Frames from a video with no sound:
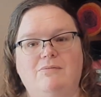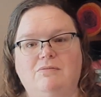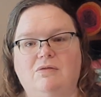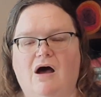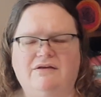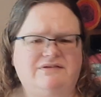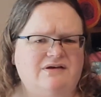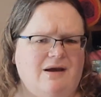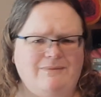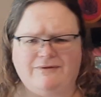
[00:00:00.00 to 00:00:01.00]
Lost a
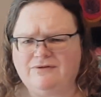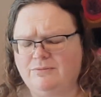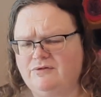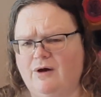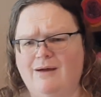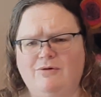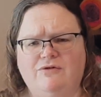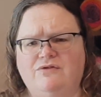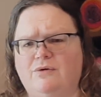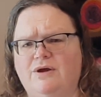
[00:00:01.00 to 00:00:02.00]
couple
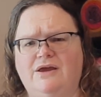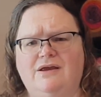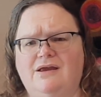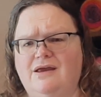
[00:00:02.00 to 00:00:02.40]
subscribers, so it